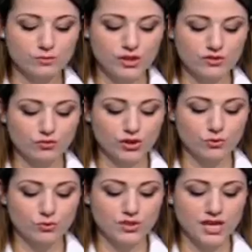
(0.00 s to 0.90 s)
because of what
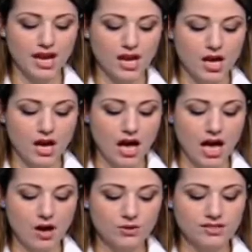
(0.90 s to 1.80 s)
you were saying.
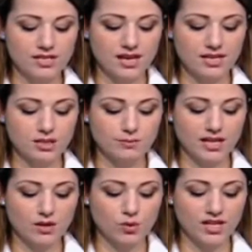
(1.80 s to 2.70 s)
How does that
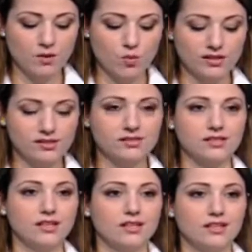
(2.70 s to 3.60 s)
explain what he wants
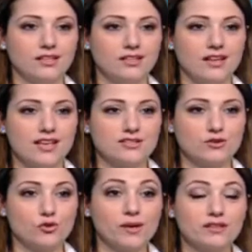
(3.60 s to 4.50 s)
as
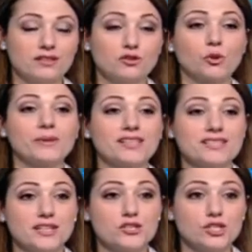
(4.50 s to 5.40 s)
the
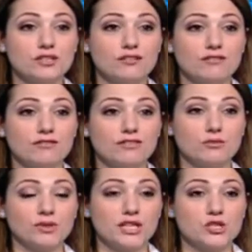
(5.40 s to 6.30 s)
normalization of
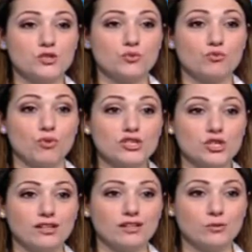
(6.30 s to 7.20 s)
the relations with
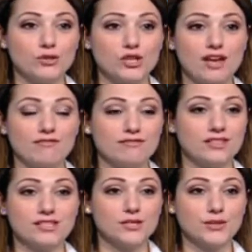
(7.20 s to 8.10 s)
Russia, which have
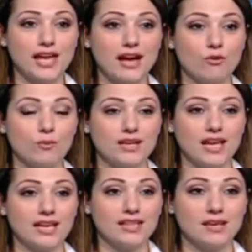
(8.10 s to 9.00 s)
until now been
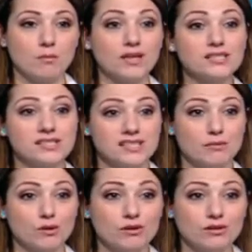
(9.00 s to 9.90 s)
anything but
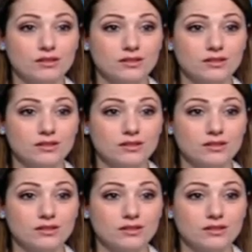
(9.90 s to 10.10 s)
stable?